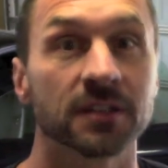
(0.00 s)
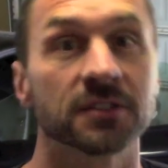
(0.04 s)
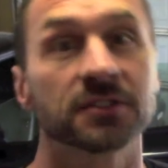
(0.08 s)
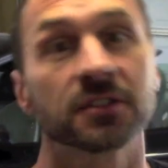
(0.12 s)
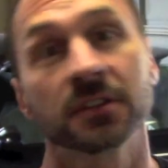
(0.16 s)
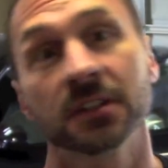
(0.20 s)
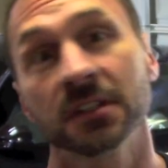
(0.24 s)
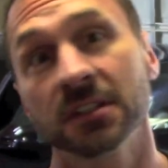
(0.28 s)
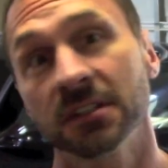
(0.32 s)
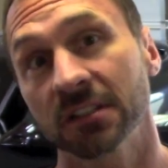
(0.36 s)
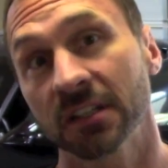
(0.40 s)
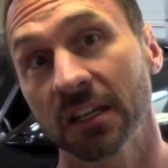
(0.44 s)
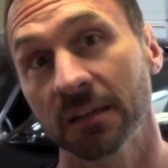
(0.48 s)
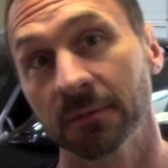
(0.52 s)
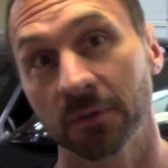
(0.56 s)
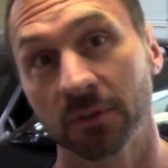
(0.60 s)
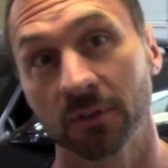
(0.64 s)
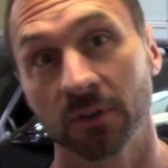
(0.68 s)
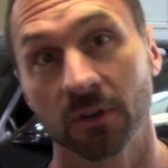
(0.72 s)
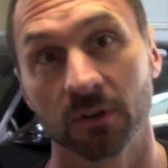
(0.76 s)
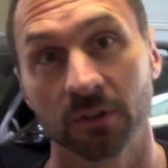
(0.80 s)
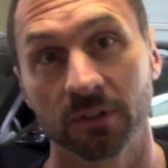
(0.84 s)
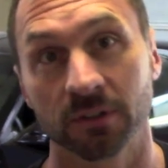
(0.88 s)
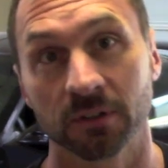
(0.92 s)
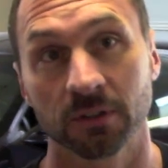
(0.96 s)
So these came
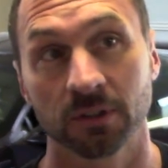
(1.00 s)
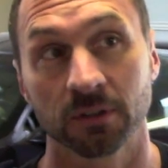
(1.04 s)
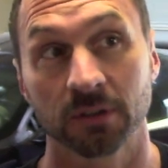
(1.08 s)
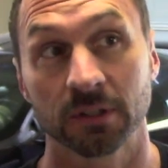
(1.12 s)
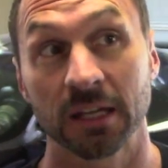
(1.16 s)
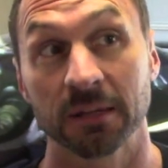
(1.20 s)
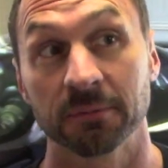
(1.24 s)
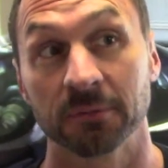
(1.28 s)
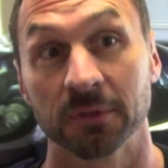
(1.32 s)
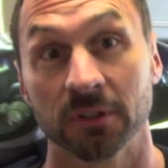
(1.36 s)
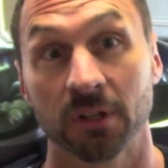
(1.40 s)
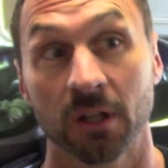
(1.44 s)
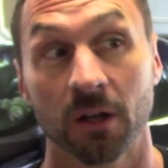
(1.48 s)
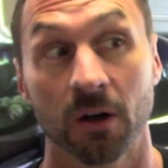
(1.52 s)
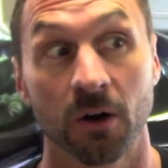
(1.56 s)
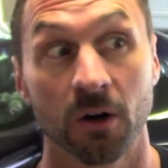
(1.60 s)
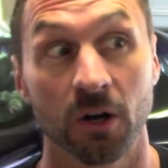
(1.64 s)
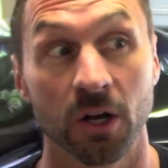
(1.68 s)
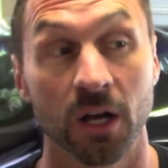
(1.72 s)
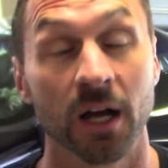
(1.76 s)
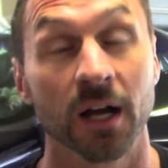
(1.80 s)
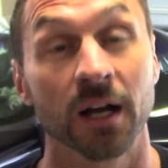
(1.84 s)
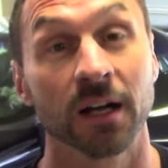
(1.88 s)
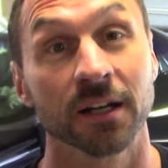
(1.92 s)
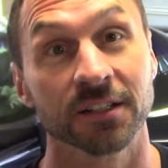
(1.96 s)

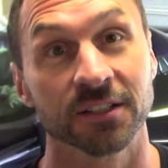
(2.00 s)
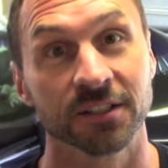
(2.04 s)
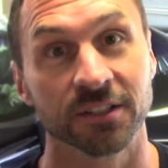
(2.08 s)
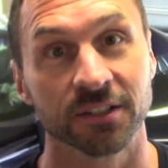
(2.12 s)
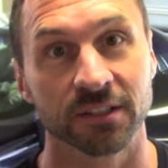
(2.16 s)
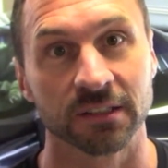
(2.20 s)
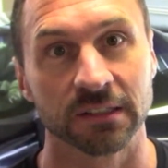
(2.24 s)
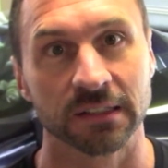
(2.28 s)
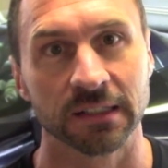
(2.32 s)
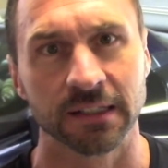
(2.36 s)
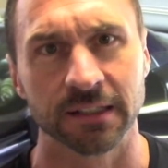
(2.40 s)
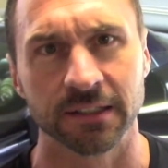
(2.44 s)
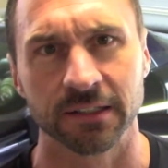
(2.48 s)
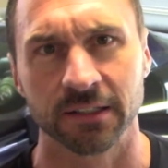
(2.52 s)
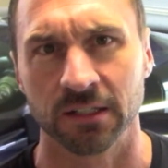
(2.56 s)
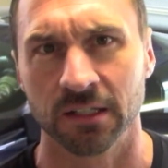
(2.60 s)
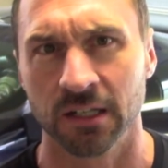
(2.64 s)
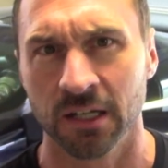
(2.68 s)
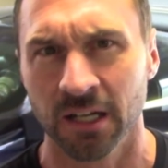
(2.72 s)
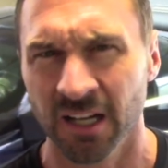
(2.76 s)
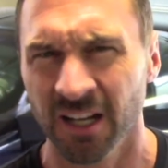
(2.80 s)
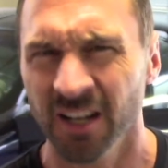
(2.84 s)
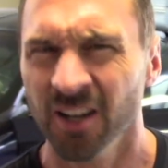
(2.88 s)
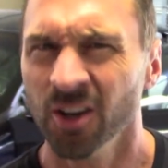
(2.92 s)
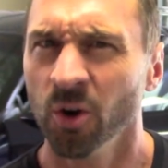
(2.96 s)
along a year later,
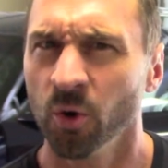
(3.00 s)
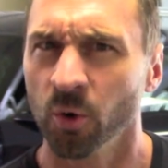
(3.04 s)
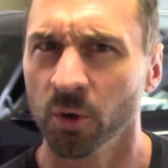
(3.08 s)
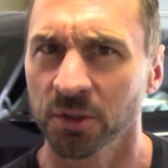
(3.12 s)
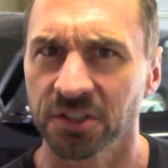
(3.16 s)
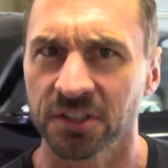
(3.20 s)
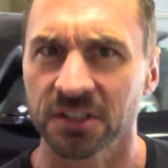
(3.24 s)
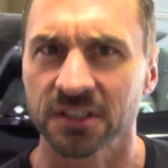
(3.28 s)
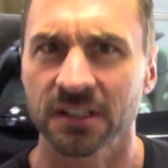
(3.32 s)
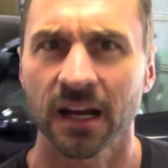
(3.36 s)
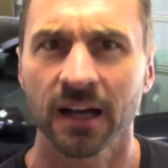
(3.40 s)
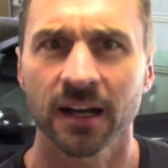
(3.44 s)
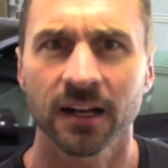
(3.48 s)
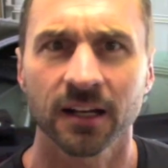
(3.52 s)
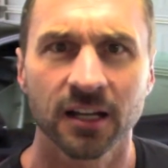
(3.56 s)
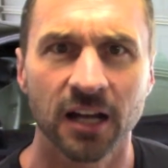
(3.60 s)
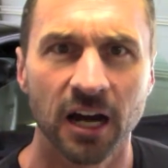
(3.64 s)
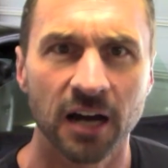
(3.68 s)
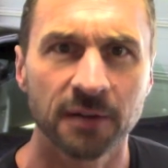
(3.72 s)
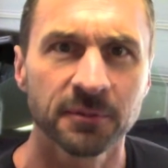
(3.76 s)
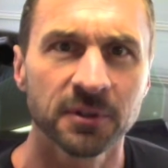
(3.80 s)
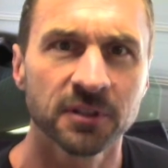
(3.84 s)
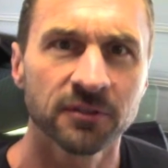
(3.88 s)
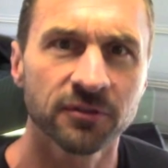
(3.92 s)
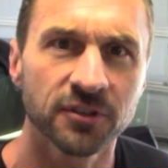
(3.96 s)
which is kind of
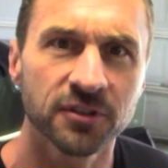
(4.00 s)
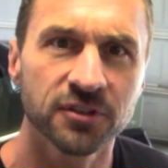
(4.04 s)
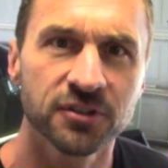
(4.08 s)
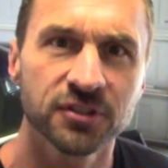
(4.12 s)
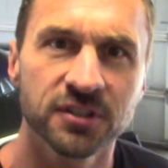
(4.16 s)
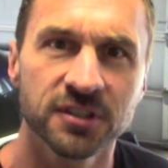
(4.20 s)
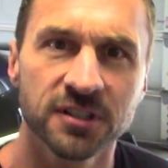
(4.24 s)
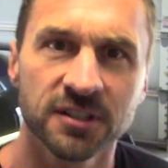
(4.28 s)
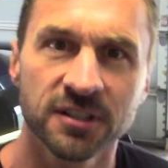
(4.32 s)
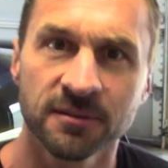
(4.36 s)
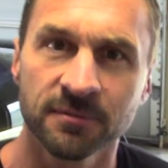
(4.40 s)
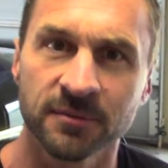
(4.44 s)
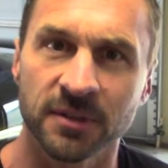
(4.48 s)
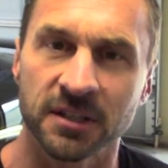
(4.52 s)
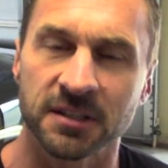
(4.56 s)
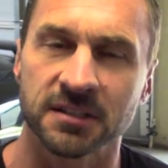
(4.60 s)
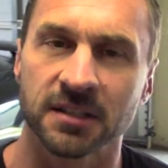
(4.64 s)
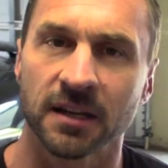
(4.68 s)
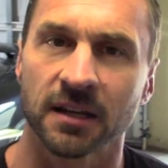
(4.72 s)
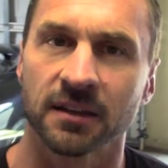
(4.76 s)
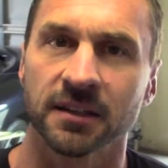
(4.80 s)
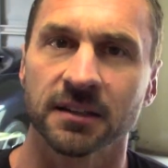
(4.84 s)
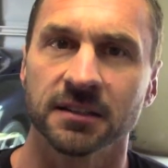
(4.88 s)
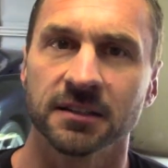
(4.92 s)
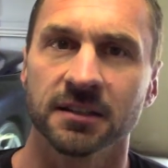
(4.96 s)
common for GM. That's
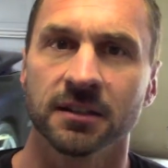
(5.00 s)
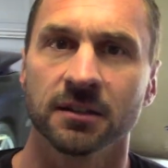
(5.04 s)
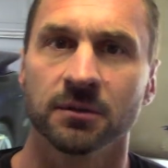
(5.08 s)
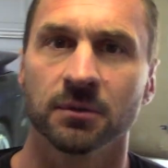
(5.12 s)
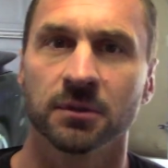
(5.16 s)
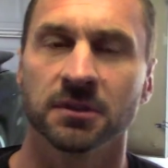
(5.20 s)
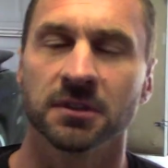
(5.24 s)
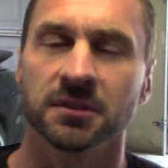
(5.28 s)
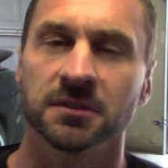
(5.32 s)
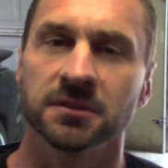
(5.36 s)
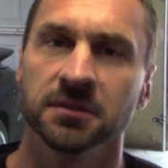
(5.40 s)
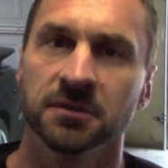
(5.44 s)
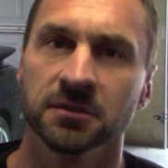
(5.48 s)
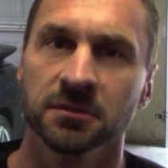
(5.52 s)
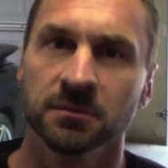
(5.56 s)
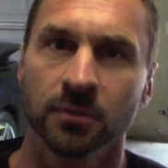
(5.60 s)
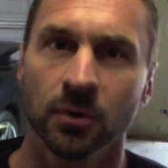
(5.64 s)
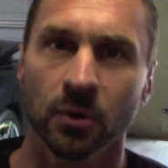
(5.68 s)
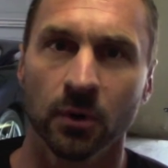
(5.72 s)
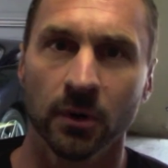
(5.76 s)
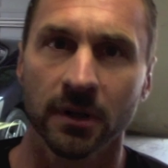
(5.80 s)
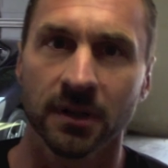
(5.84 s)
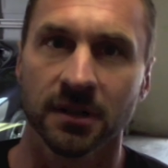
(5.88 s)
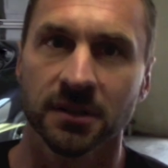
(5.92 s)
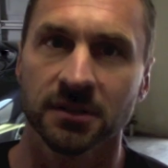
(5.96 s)
how they did it with the tune
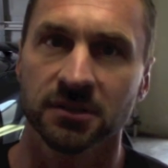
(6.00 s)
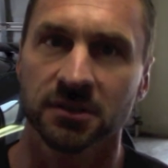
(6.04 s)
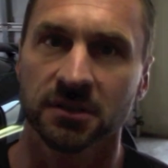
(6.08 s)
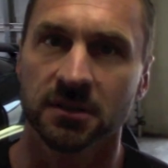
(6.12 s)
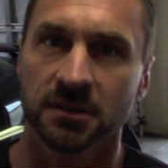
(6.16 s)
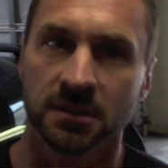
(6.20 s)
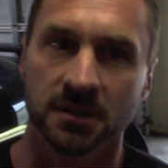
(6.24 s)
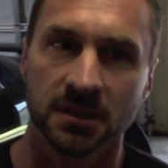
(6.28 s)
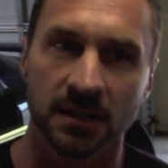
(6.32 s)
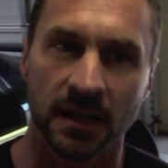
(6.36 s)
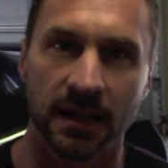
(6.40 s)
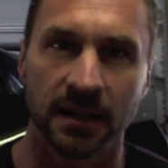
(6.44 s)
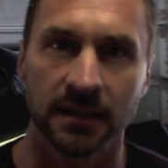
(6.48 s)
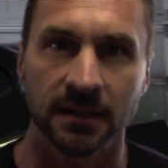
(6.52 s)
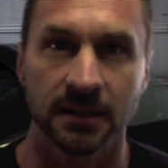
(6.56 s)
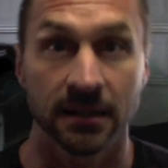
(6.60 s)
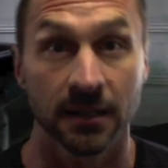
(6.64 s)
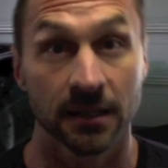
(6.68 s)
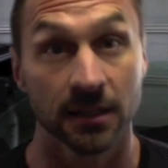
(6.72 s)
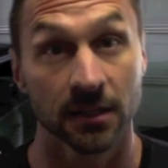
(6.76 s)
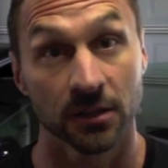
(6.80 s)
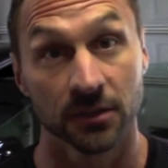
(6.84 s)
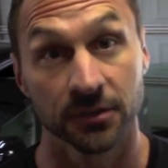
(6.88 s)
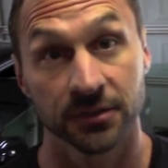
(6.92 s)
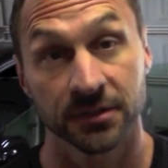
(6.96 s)
port engines and
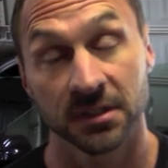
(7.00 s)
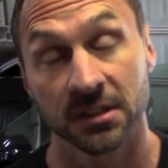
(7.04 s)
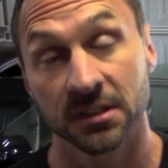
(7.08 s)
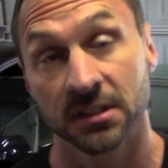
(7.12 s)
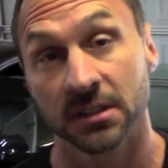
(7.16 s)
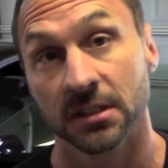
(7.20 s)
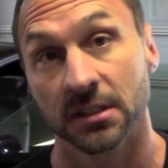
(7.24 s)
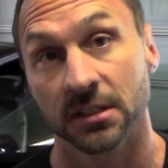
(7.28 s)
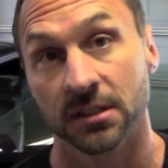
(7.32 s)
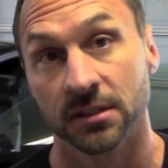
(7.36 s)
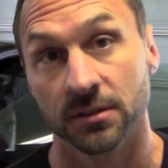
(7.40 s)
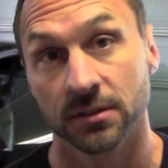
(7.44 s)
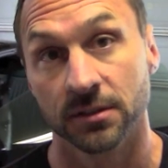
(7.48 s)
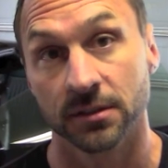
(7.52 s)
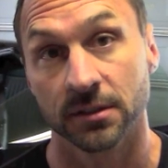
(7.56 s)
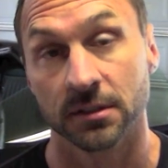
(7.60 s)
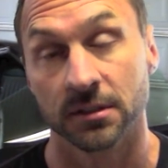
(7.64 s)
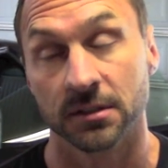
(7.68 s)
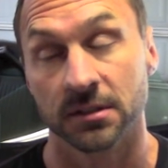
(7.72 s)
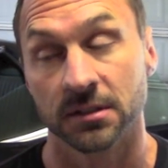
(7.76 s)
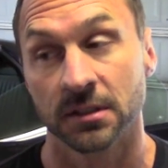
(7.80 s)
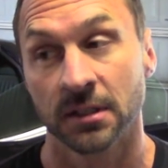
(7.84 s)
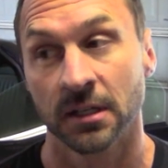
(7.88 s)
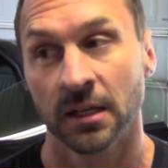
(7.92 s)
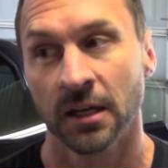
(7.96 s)
the LT
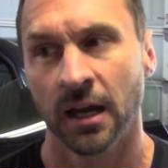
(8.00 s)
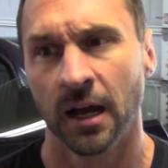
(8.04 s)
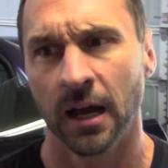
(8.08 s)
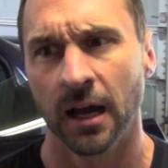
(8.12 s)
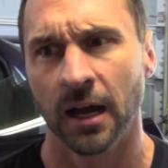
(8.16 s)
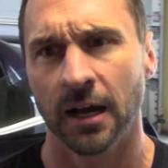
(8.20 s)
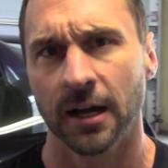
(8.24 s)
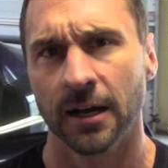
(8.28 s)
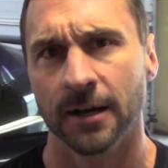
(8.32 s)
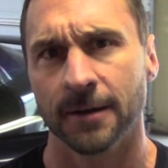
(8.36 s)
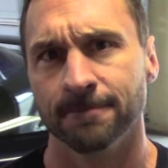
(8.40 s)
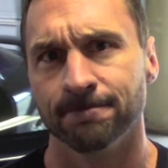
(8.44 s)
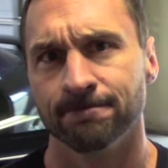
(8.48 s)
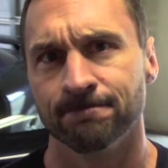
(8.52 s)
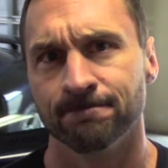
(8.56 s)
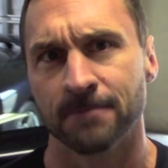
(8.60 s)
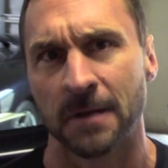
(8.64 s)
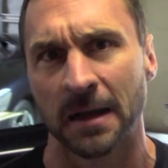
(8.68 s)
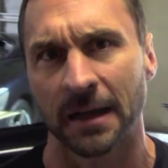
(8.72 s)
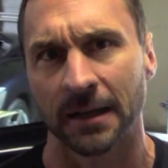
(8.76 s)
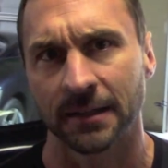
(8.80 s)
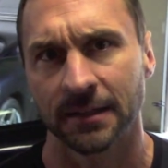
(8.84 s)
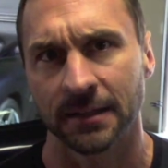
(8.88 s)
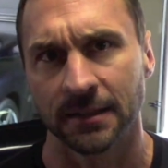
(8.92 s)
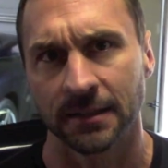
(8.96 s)
engines
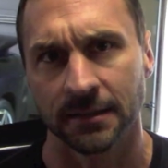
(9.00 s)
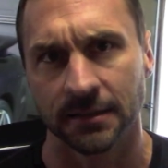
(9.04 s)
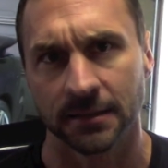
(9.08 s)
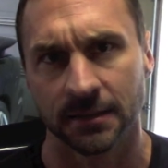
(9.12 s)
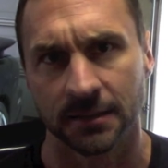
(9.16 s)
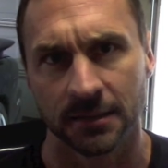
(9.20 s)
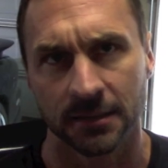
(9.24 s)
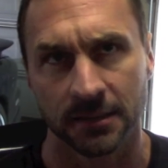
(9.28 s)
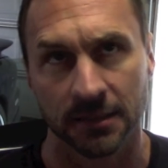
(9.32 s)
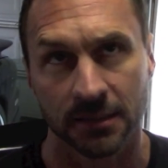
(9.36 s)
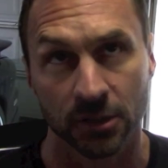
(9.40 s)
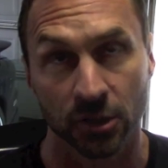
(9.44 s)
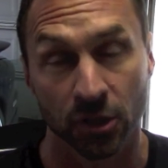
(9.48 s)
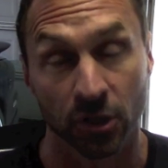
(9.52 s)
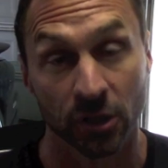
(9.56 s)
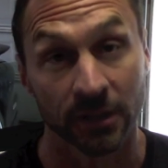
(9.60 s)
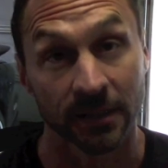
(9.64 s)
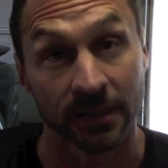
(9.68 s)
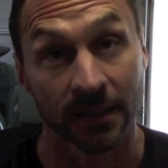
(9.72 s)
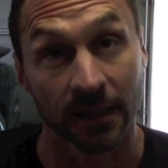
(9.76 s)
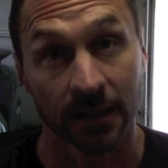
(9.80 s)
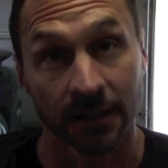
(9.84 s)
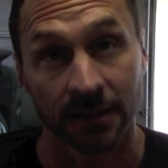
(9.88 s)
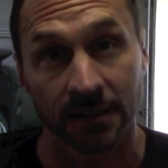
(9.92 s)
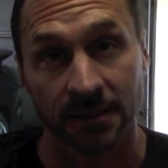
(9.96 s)
back in the early
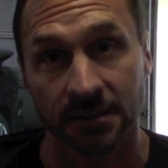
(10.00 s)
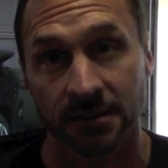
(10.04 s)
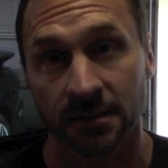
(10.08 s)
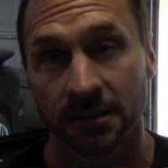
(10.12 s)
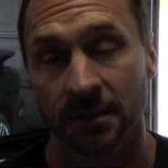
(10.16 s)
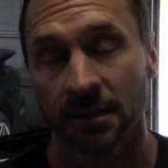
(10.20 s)
90s.